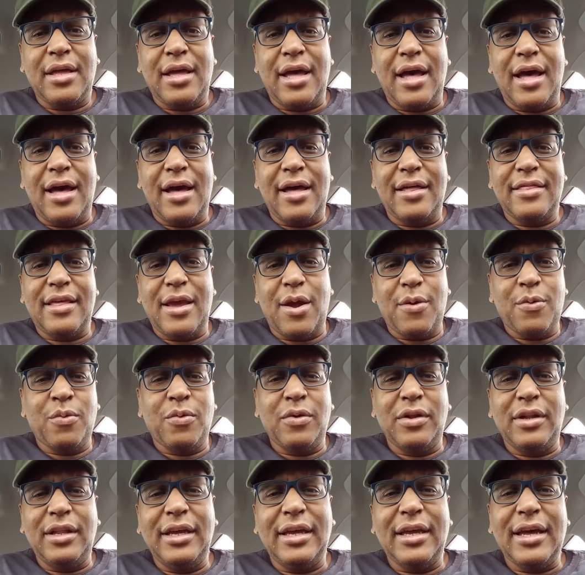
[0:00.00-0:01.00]
that
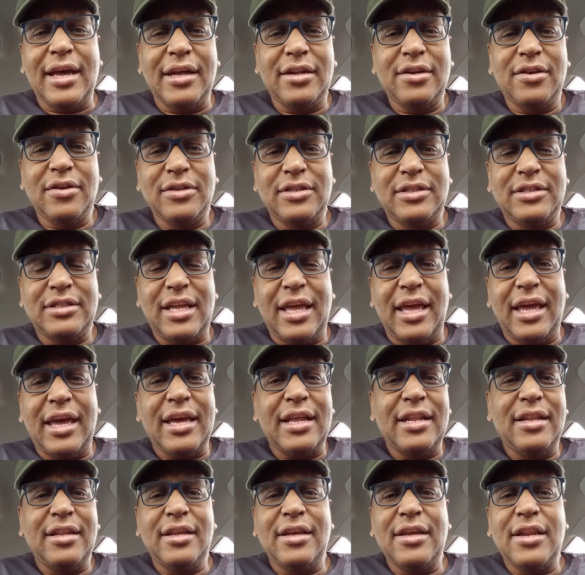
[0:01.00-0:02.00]
really
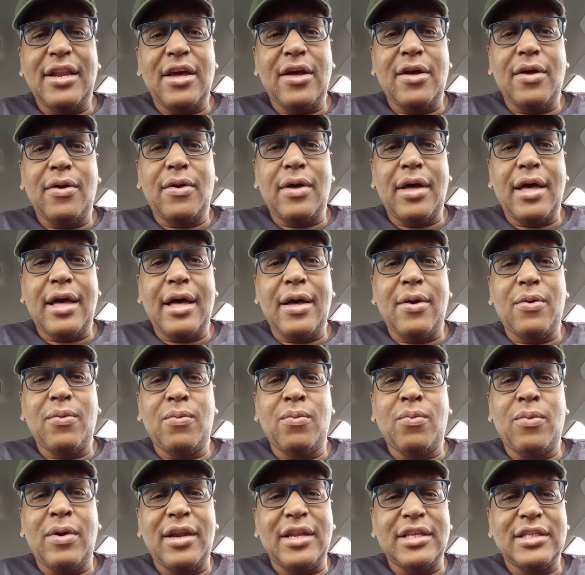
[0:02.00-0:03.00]
understand,
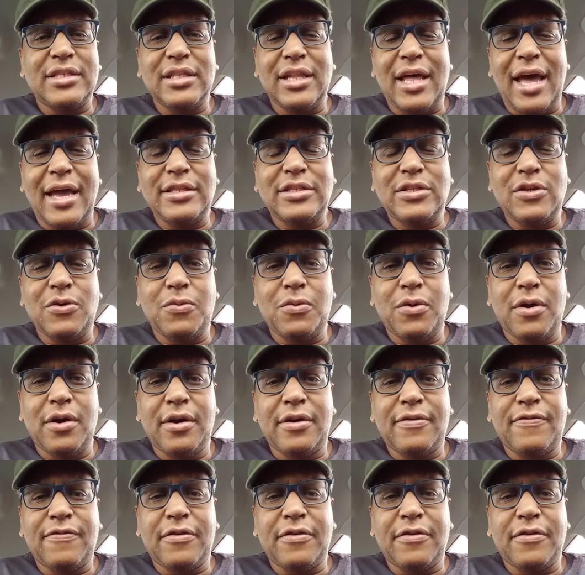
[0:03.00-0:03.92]
what it's like to work